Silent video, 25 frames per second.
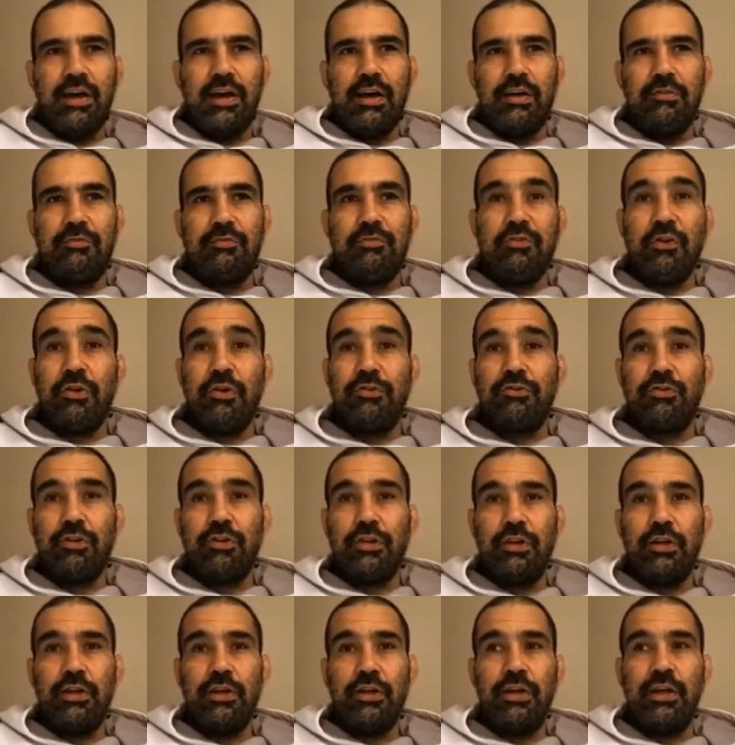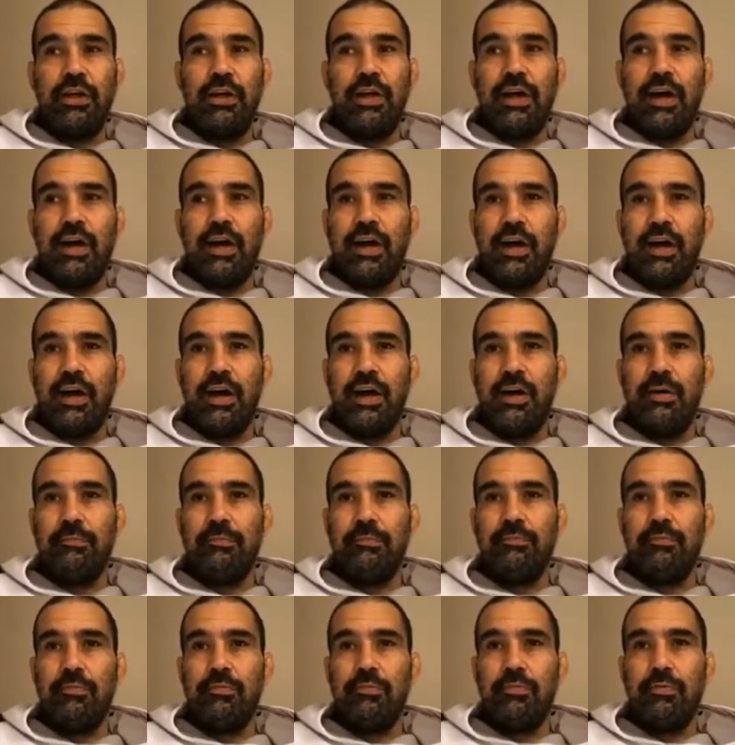fortunately,
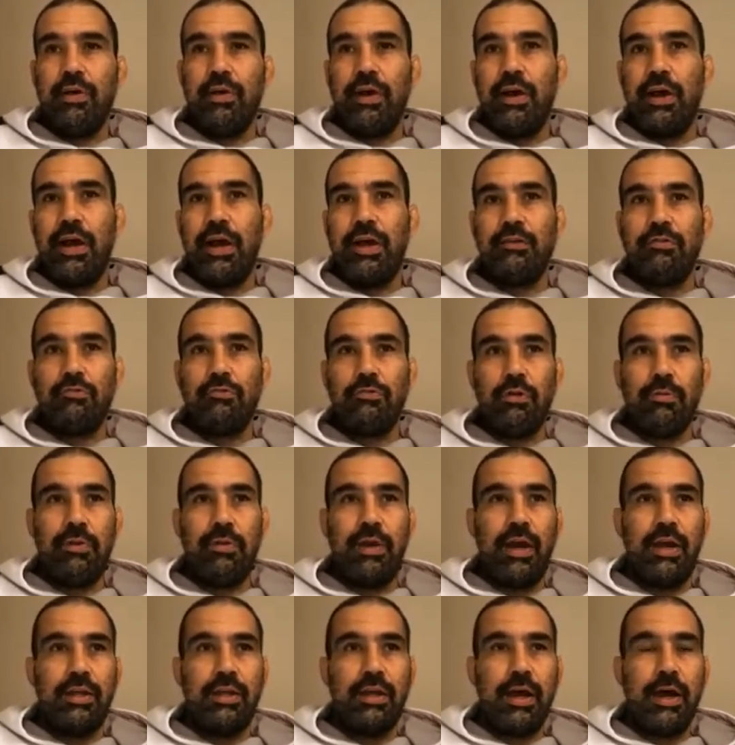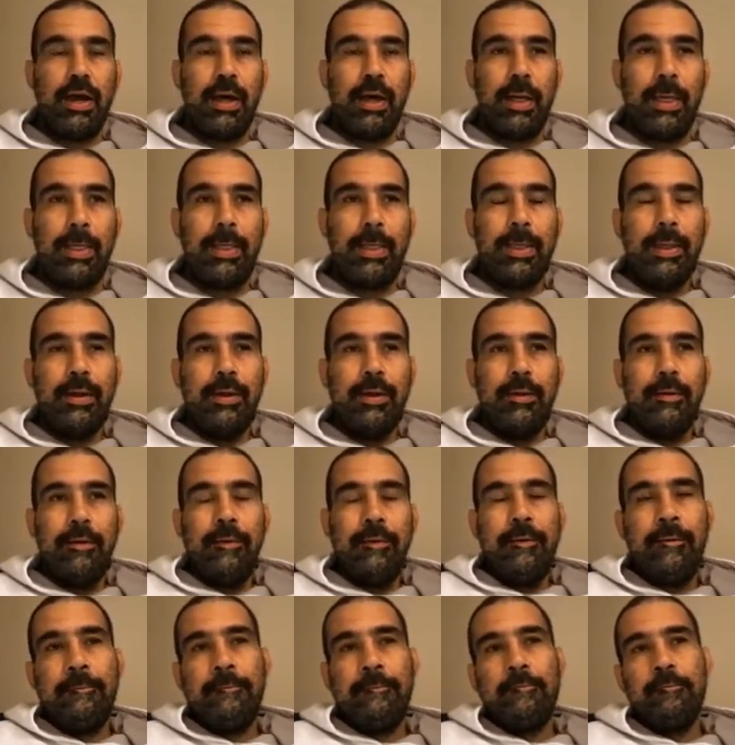Extreme
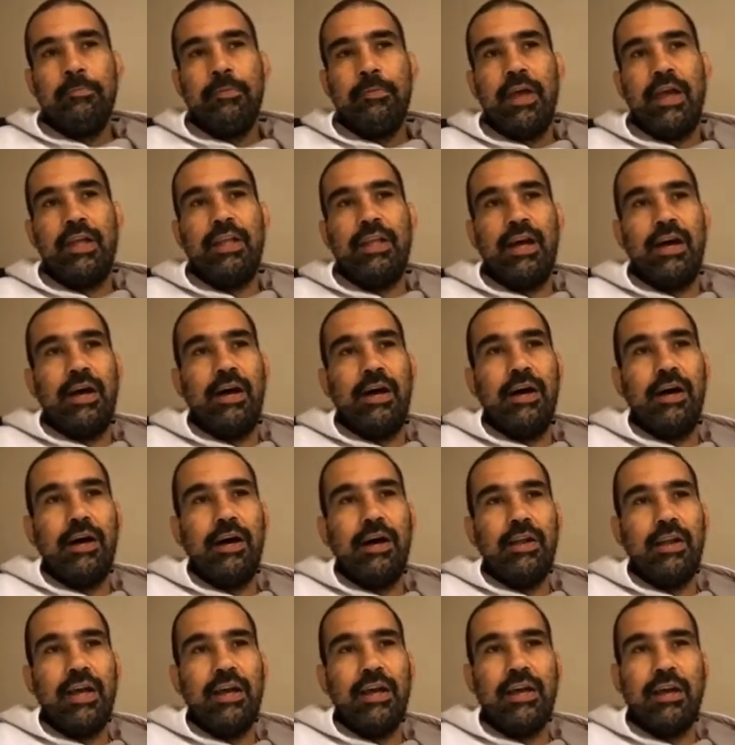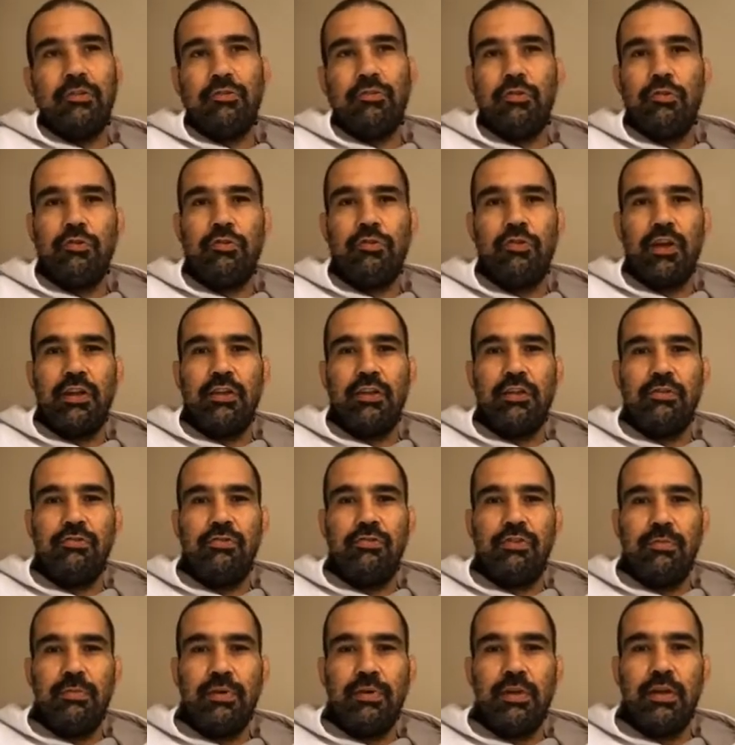had a like associated
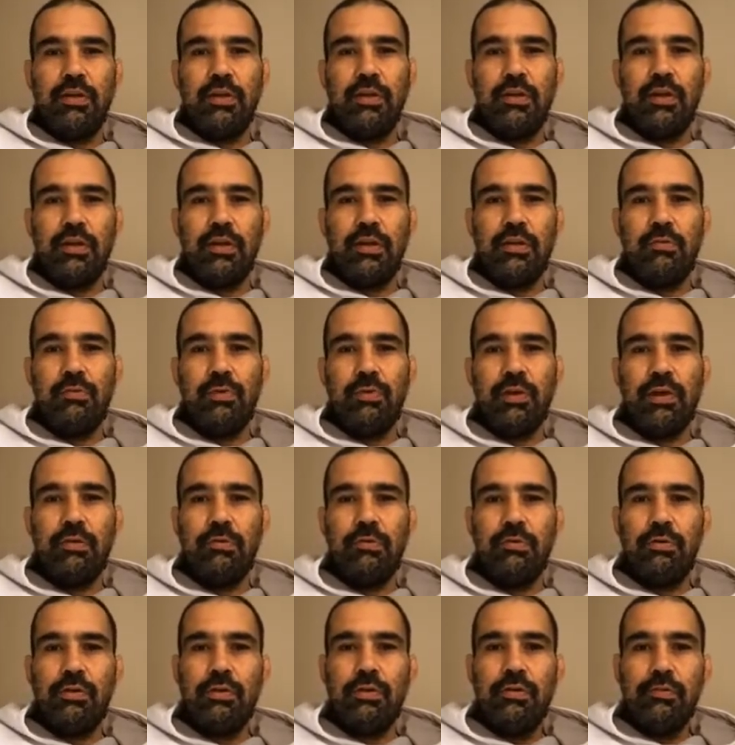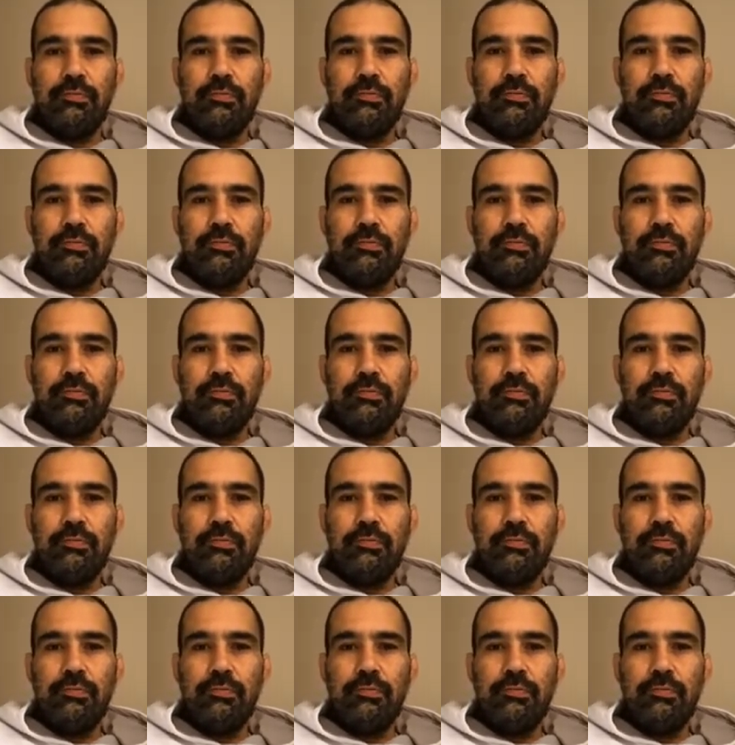gym in Ringwood.